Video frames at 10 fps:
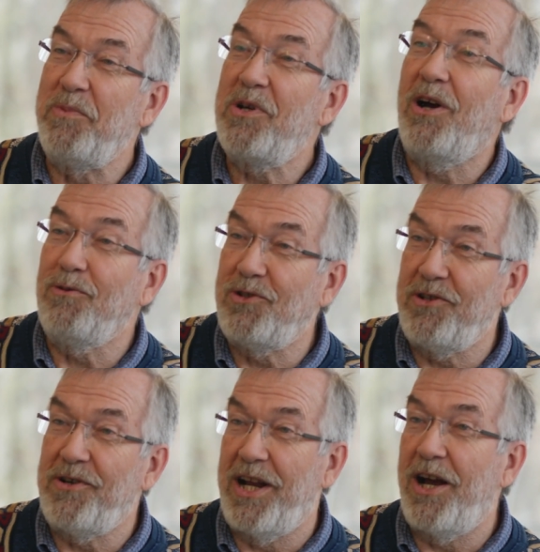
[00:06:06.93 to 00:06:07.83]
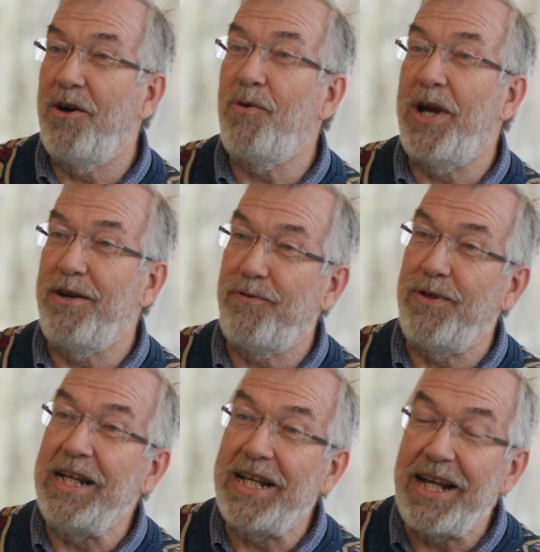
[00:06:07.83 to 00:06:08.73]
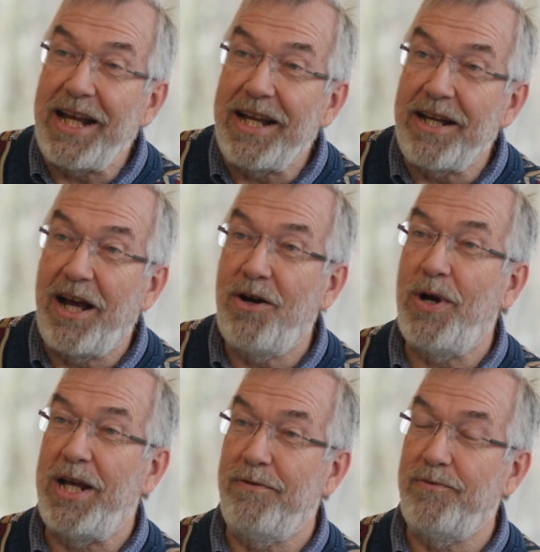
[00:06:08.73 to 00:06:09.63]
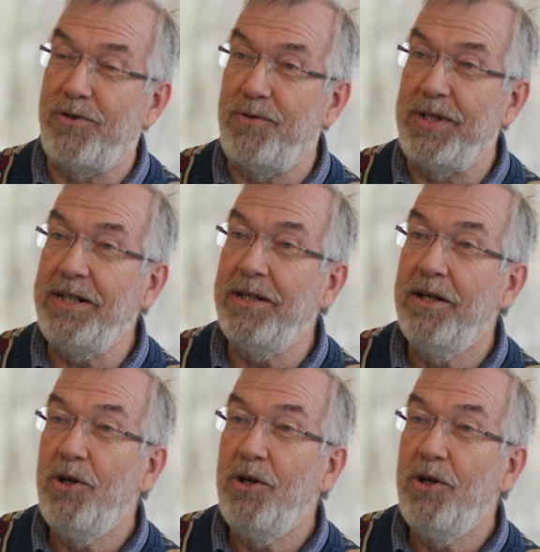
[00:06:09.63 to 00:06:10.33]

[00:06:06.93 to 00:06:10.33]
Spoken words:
culture and our way of thinking and our way of doing.